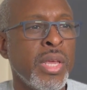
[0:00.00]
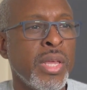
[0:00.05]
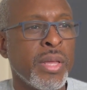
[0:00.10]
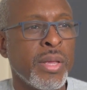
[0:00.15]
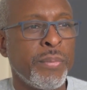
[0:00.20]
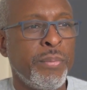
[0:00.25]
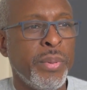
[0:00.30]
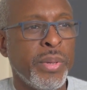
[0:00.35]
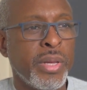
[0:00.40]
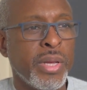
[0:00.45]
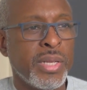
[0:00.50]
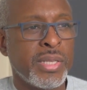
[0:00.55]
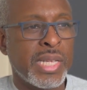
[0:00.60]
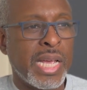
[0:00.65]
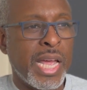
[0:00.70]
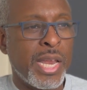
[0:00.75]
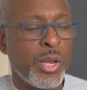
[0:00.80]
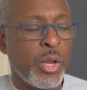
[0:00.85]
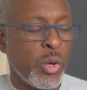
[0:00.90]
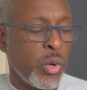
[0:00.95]
because I
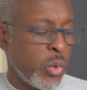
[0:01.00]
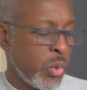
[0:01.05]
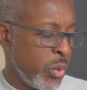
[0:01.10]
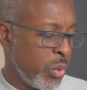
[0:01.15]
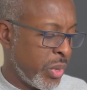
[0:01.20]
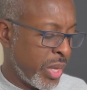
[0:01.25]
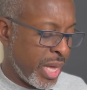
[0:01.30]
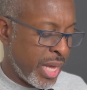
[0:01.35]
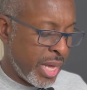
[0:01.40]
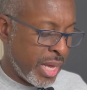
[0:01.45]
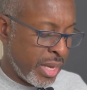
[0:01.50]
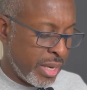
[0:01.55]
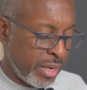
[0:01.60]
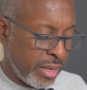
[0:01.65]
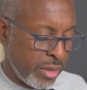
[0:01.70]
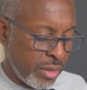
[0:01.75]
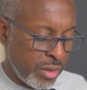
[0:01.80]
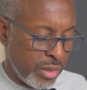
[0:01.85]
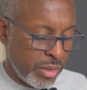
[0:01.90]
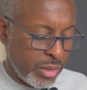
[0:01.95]
know that
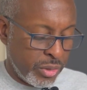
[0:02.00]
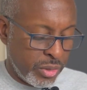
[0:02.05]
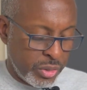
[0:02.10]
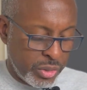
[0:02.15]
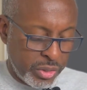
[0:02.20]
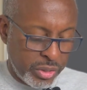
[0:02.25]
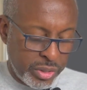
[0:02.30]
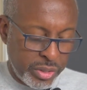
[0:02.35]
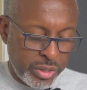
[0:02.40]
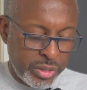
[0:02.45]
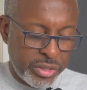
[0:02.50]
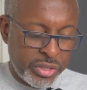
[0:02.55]
it's